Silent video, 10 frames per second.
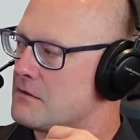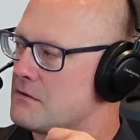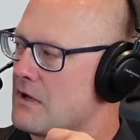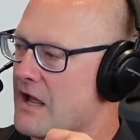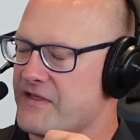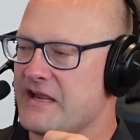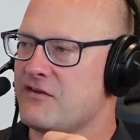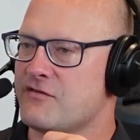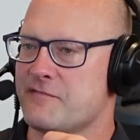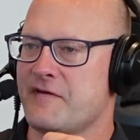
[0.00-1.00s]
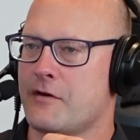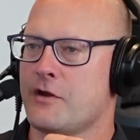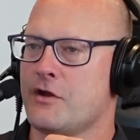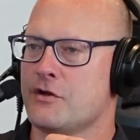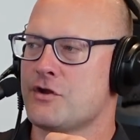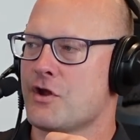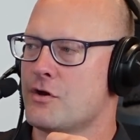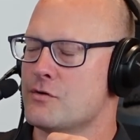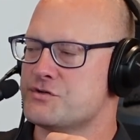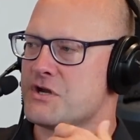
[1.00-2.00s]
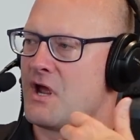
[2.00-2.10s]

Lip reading: I think he's a very good coach.